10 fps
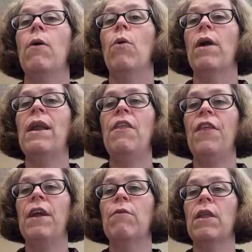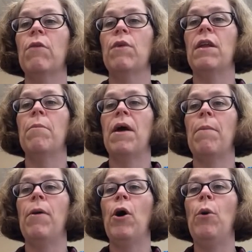or anything really written by
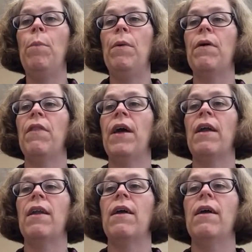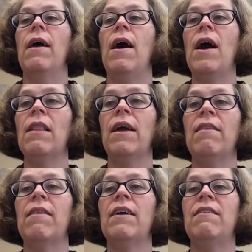a pope that
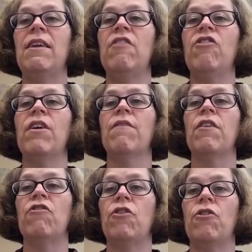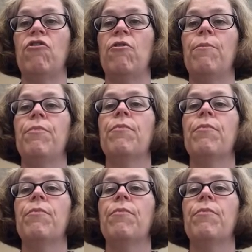highlights a teaching of the church.